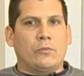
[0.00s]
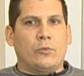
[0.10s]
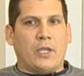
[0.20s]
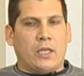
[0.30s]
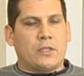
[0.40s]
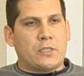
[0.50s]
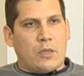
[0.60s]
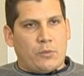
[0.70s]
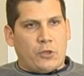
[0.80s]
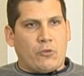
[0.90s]
got this
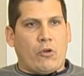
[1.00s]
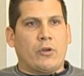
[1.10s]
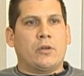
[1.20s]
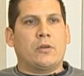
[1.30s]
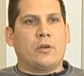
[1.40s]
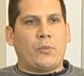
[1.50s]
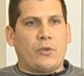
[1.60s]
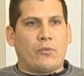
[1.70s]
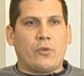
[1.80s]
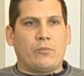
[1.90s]
company growing. I
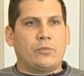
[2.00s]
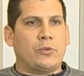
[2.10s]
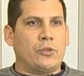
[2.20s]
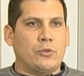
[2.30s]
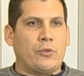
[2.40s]
mean, from 2,